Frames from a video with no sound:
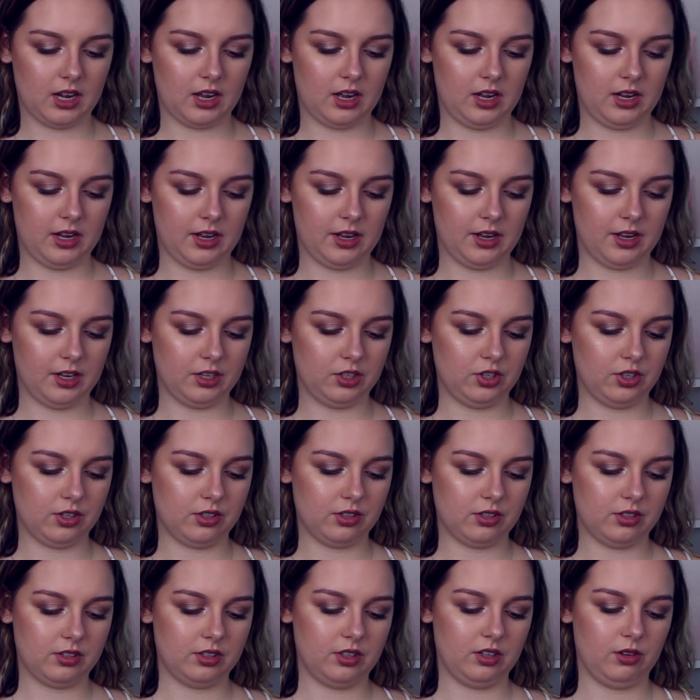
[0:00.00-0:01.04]
It
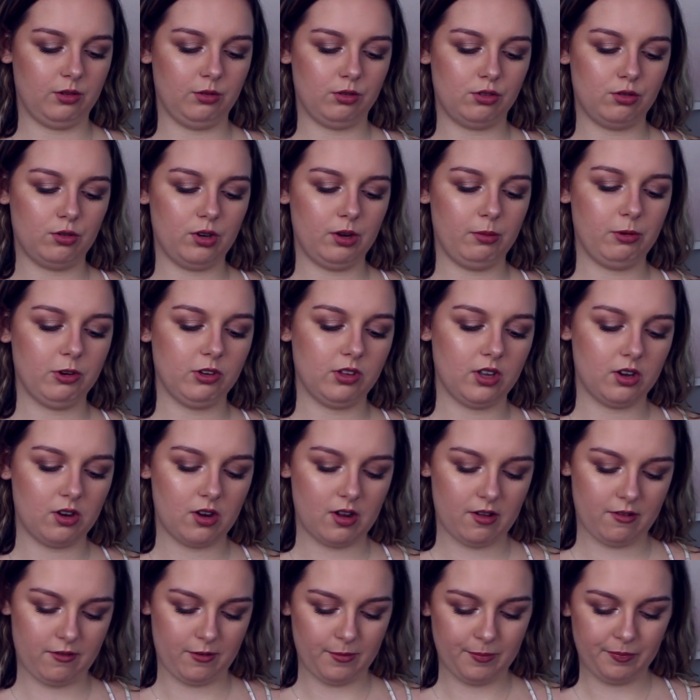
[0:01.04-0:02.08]
was 20%
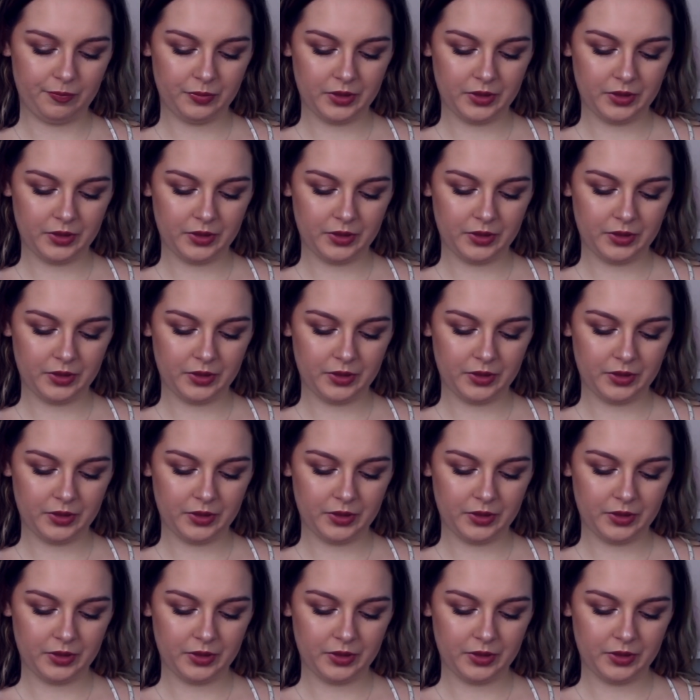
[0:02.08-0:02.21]
off.